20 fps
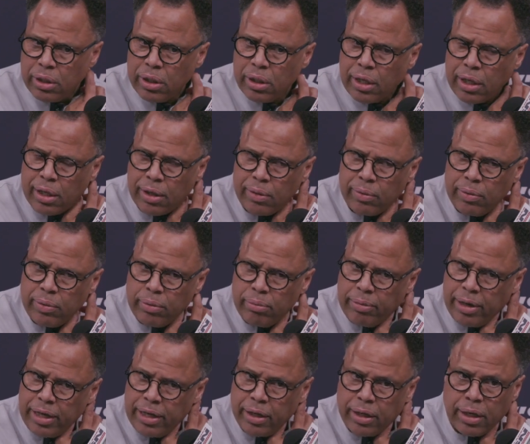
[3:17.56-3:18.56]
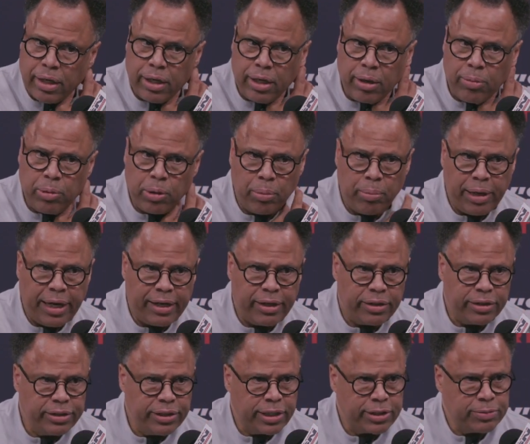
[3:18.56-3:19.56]
We made a couple of
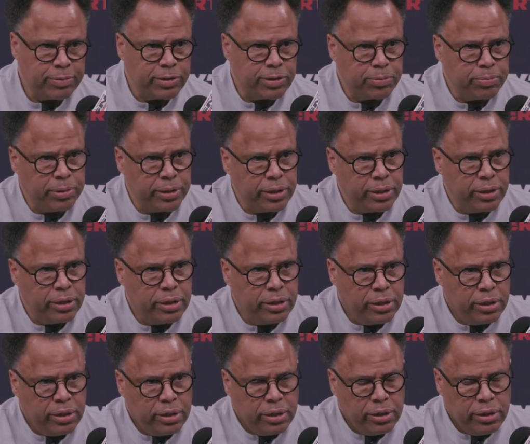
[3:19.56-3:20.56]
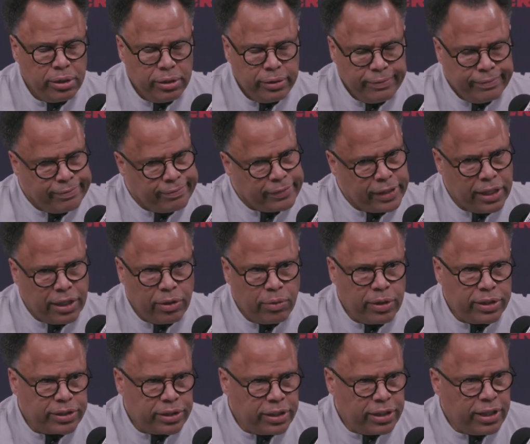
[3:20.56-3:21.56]
minor adjustments, but again, it
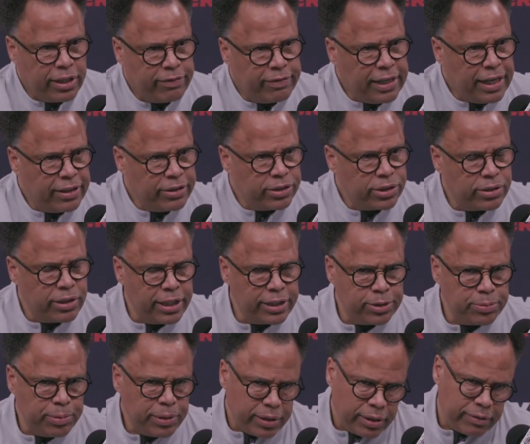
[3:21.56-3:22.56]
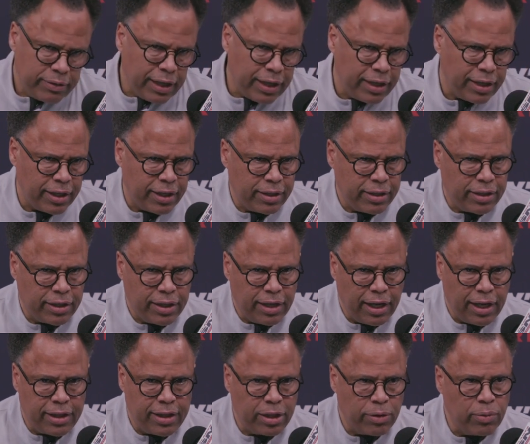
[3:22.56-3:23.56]
wasn't enough down the stretch. But
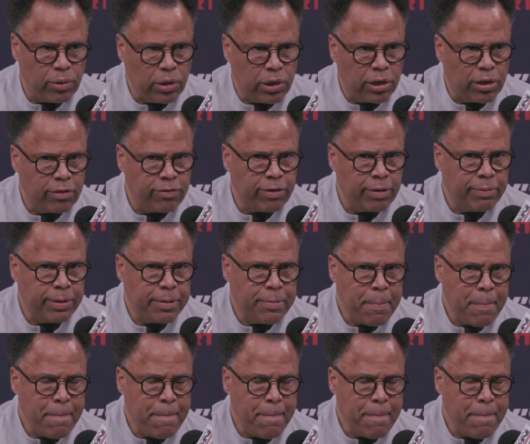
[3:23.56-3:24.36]
yeah, I think we'll learn from it.